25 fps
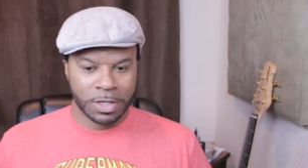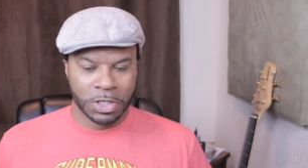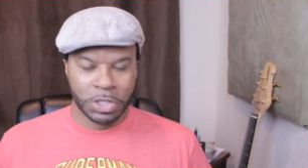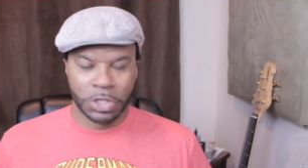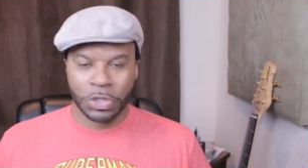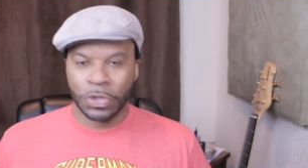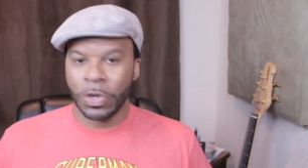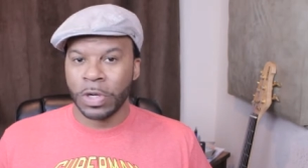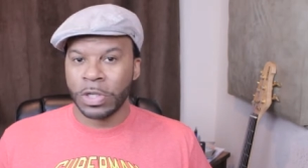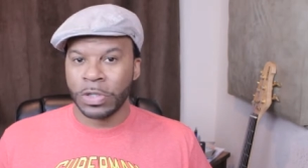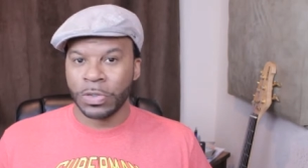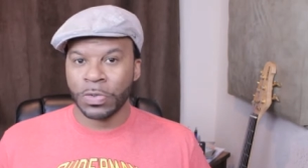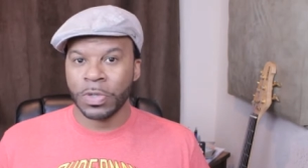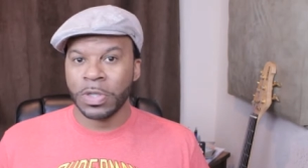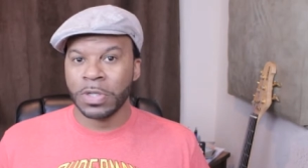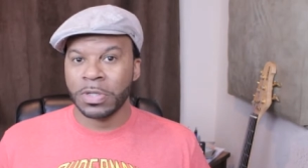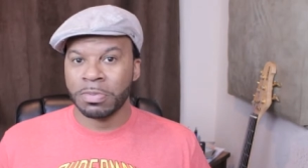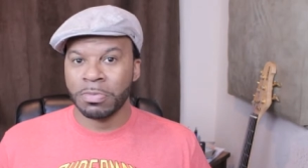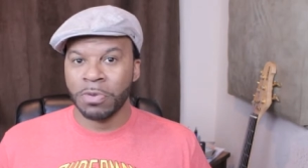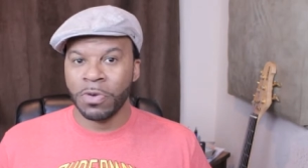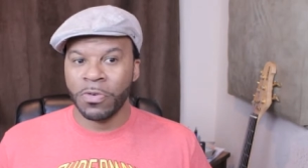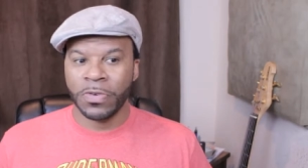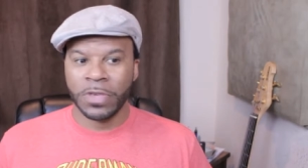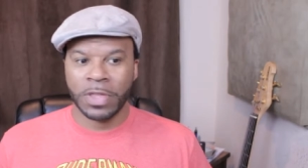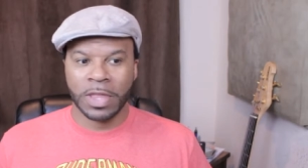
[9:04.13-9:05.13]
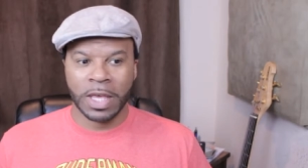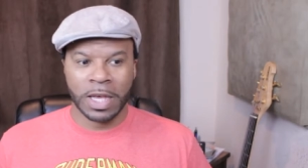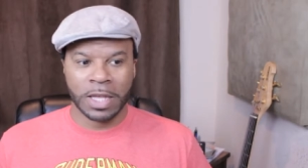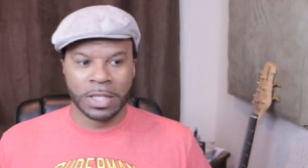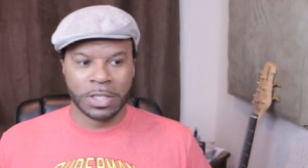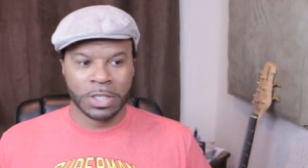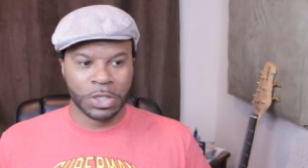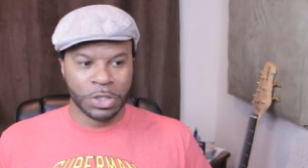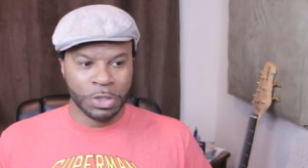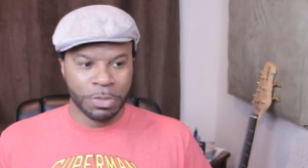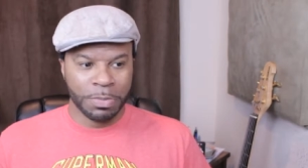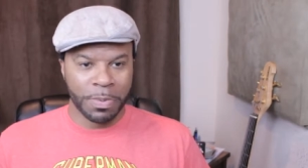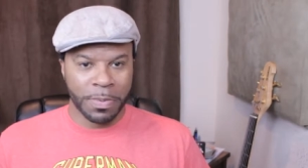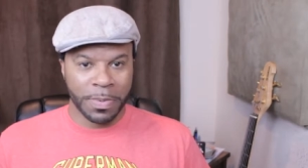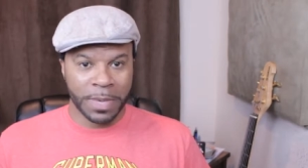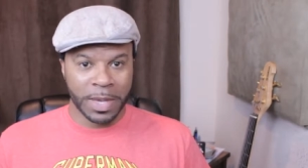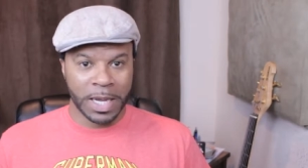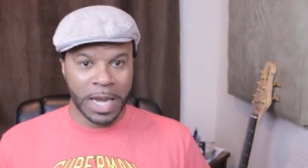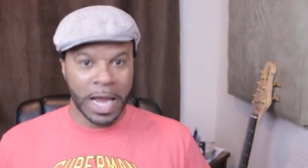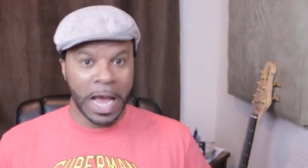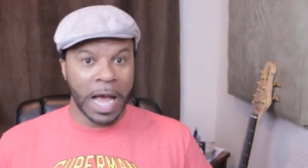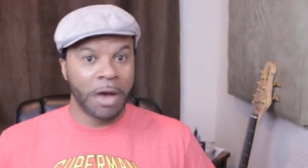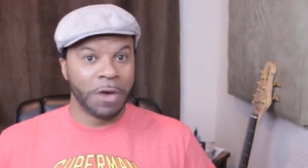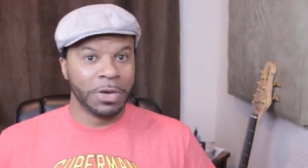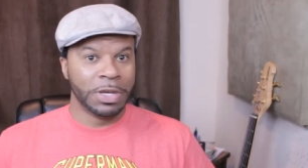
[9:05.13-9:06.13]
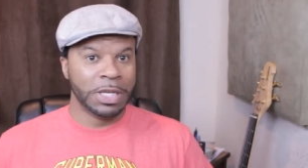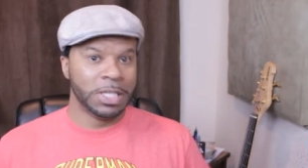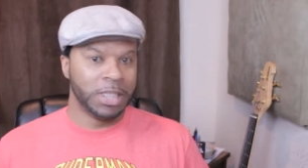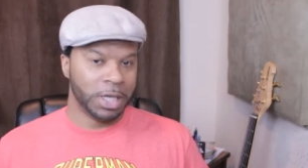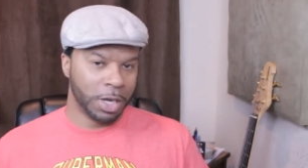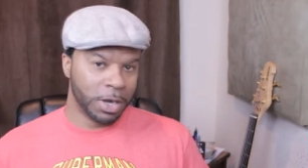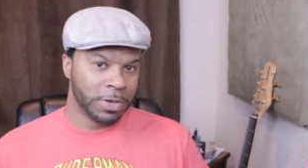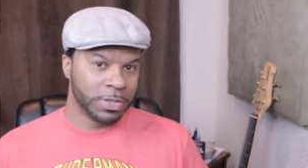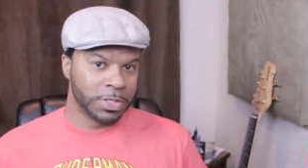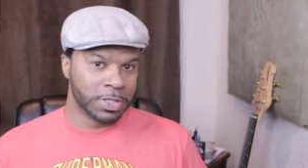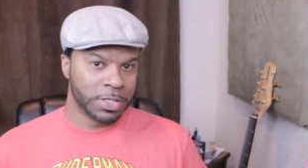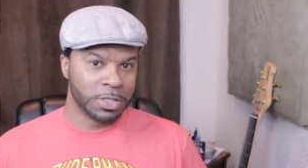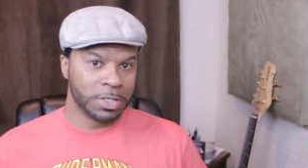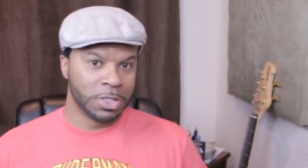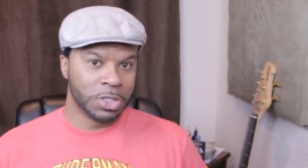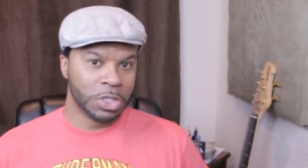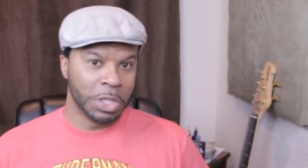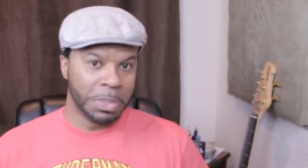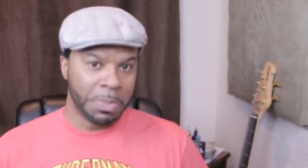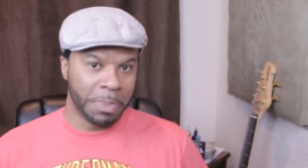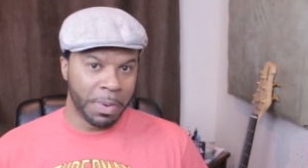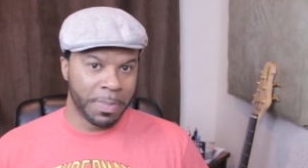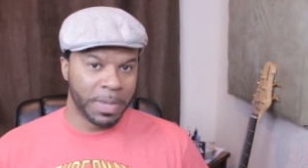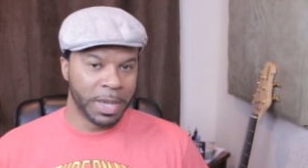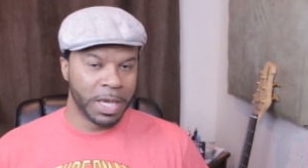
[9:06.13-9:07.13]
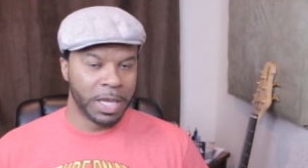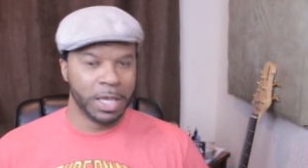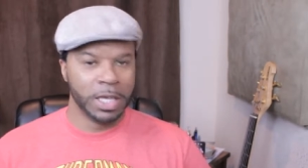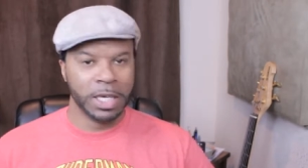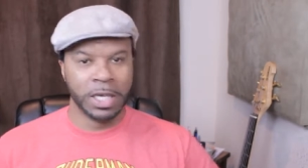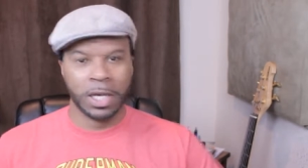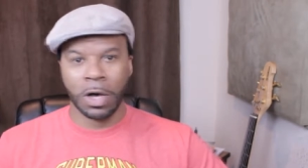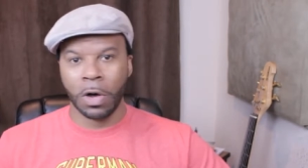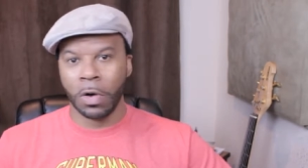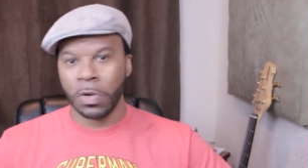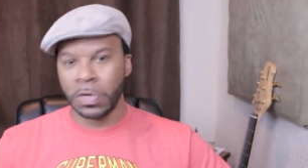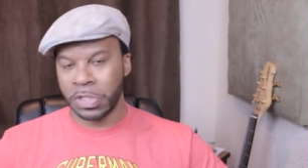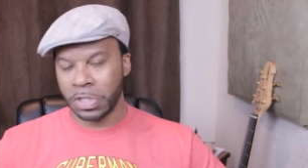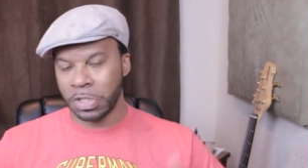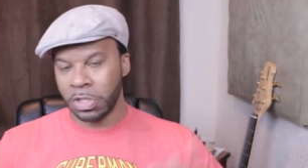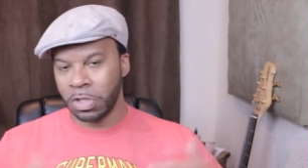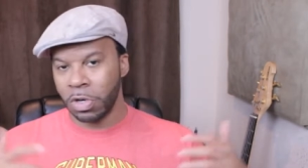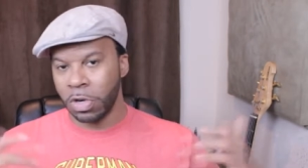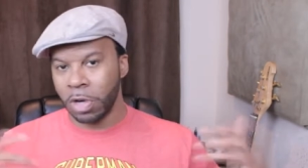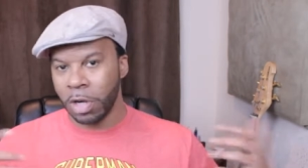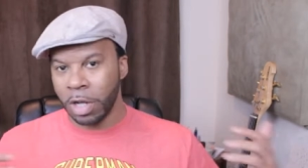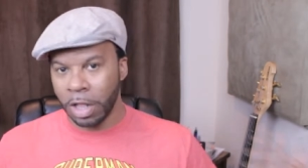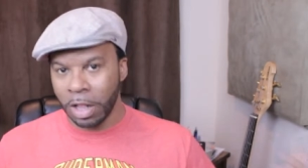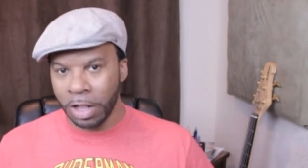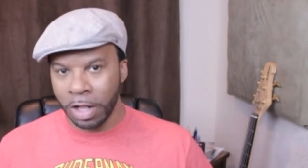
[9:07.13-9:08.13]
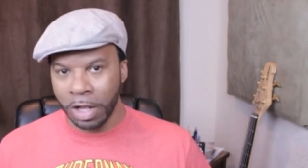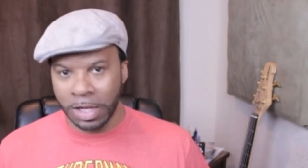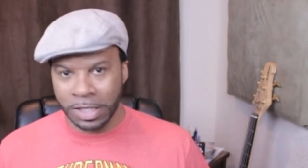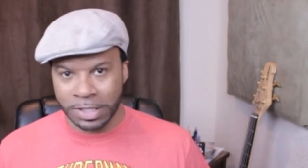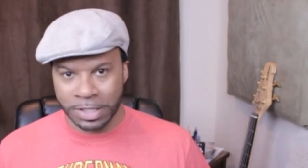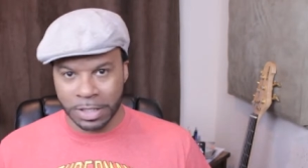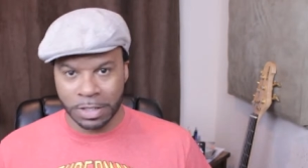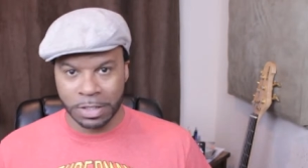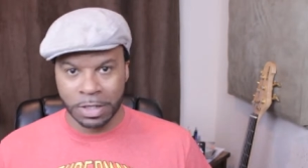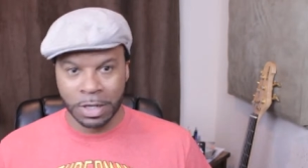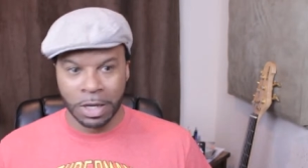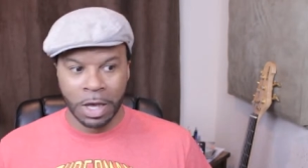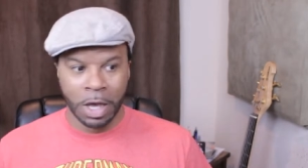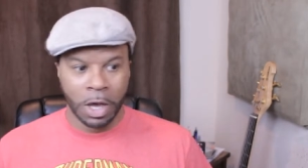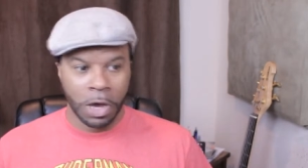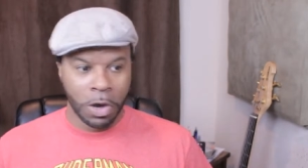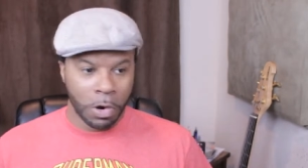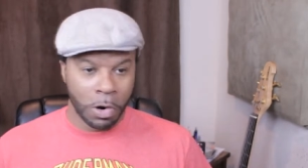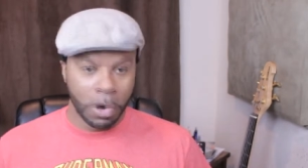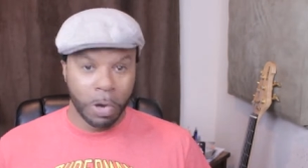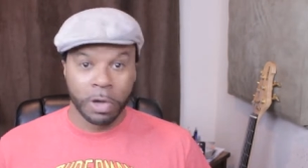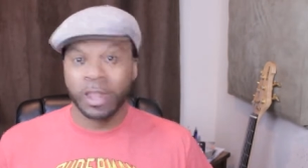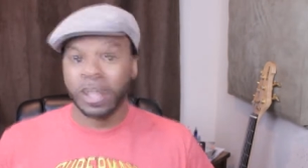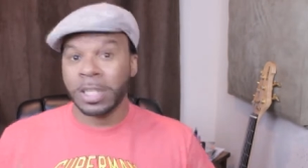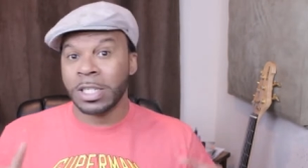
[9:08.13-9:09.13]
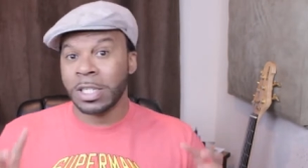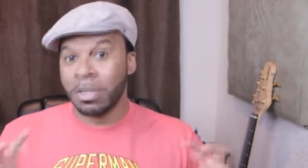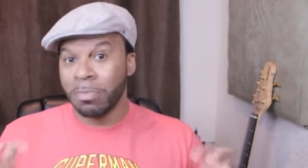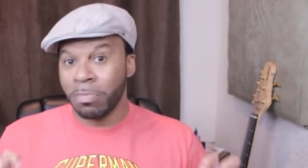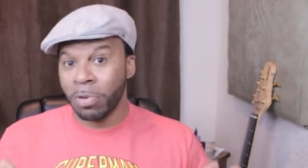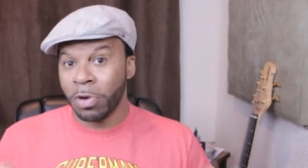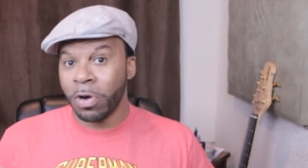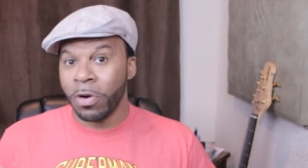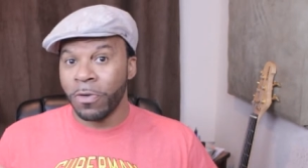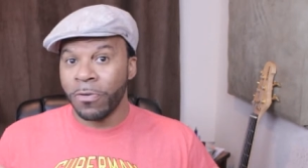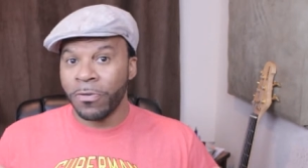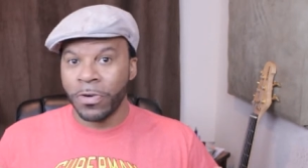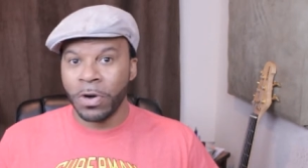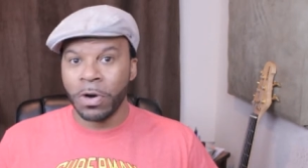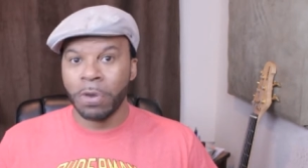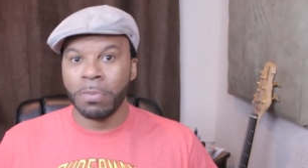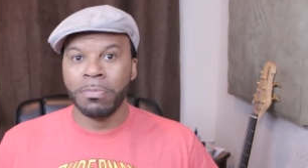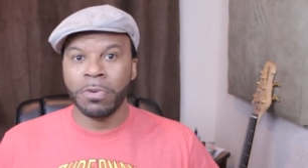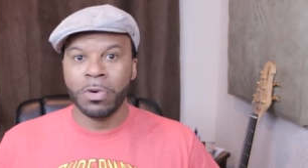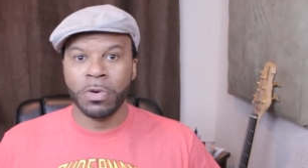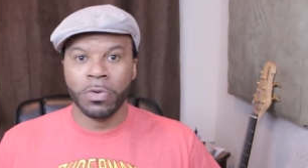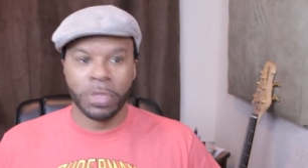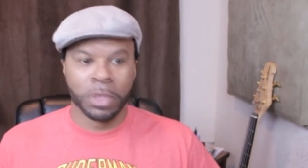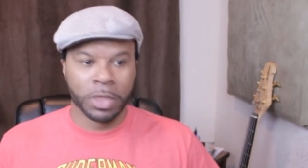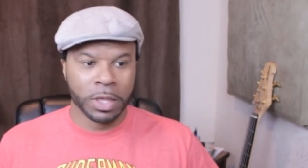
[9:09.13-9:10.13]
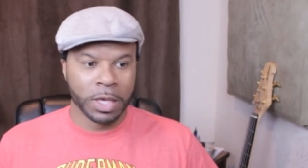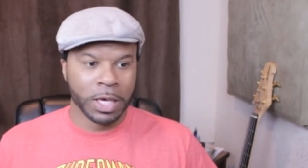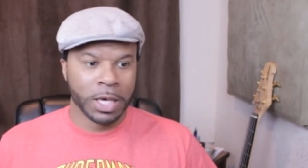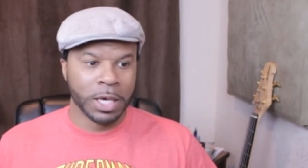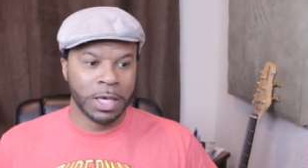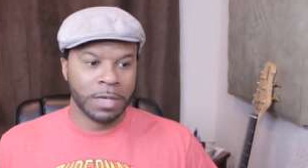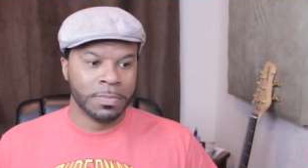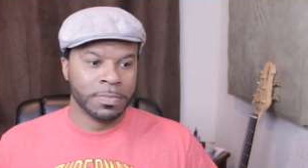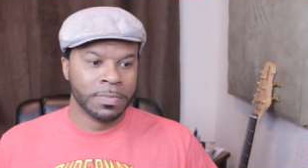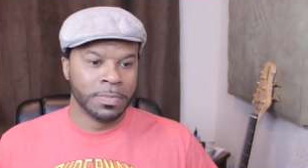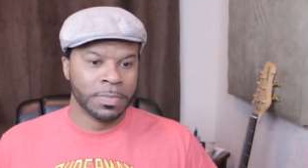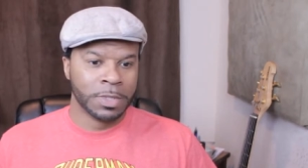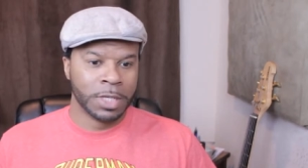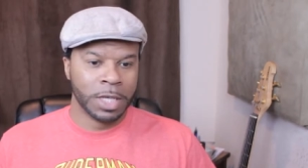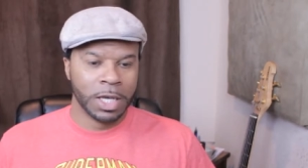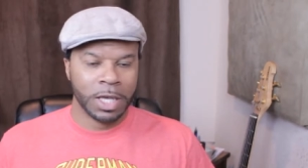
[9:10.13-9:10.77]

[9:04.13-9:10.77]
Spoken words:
the George Reeves movie, that Superman, how he turns into Superman, he goes into a closet or the typical phone booth thing,